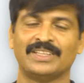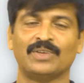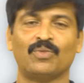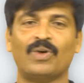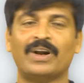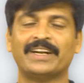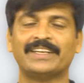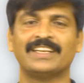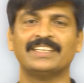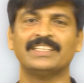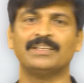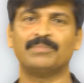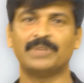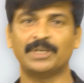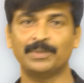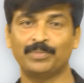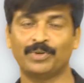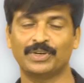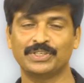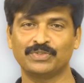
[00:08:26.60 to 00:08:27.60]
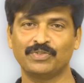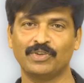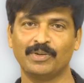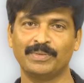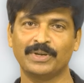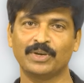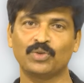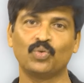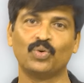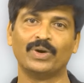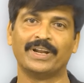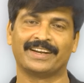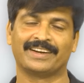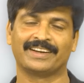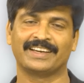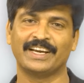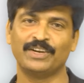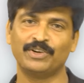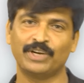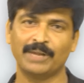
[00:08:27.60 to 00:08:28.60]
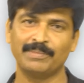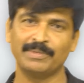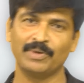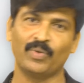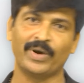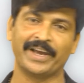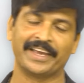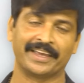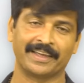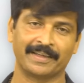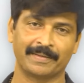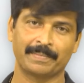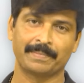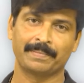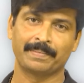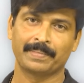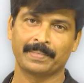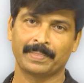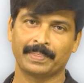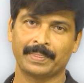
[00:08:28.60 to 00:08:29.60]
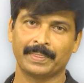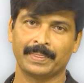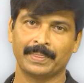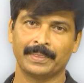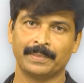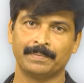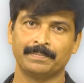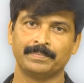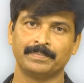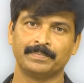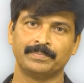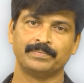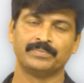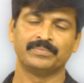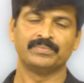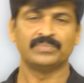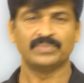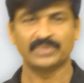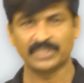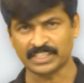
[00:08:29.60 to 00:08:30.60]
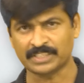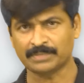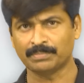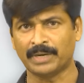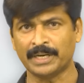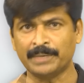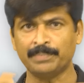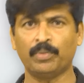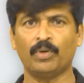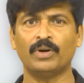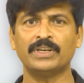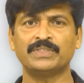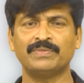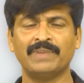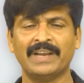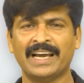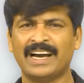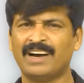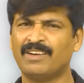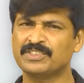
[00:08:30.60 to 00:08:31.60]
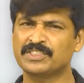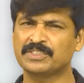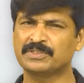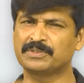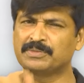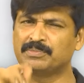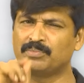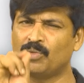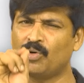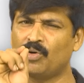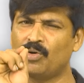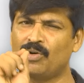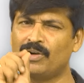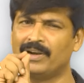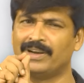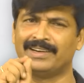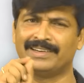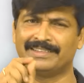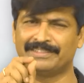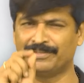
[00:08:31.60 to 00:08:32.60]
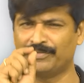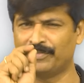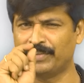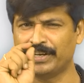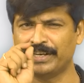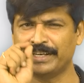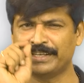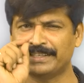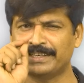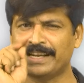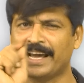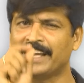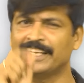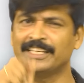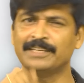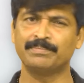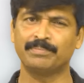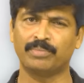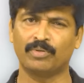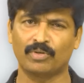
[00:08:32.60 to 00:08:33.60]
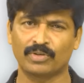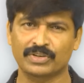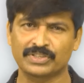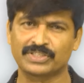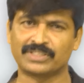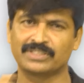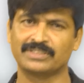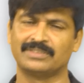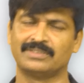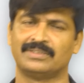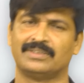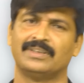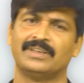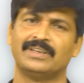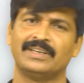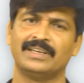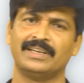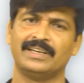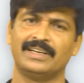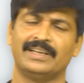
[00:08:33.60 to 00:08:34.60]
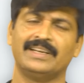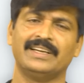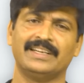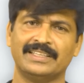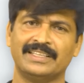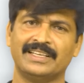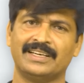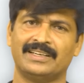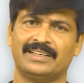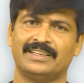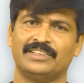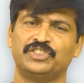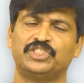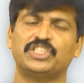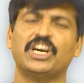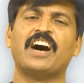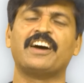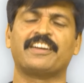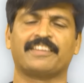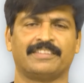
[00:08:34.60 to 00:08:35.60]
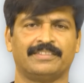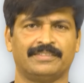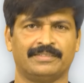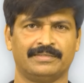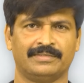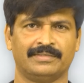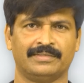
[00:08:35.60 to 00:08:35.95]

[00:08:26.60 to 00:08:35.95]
The water in the mud pots will be cooler. Can you tell me why? These mud pots will have small, very tiny pores in the jar.